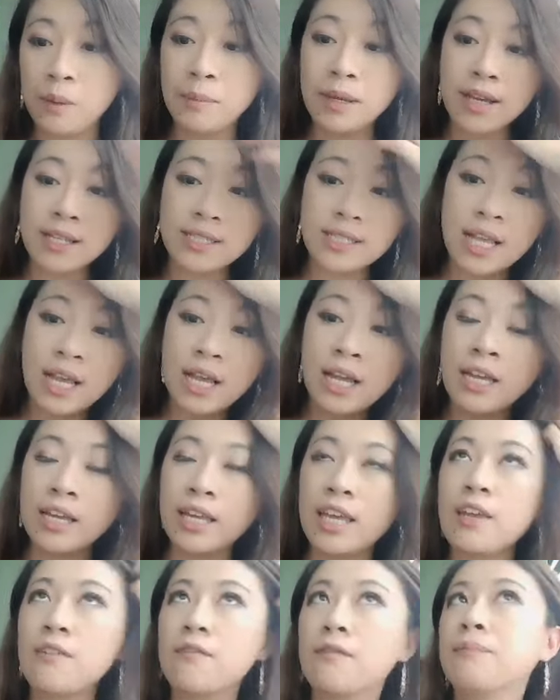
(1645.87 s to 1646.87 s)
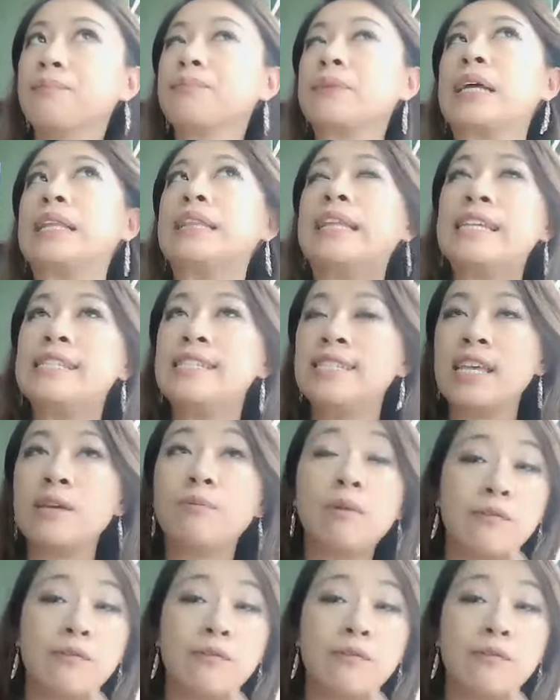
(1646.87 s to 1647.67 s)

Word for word: Because if, let's say,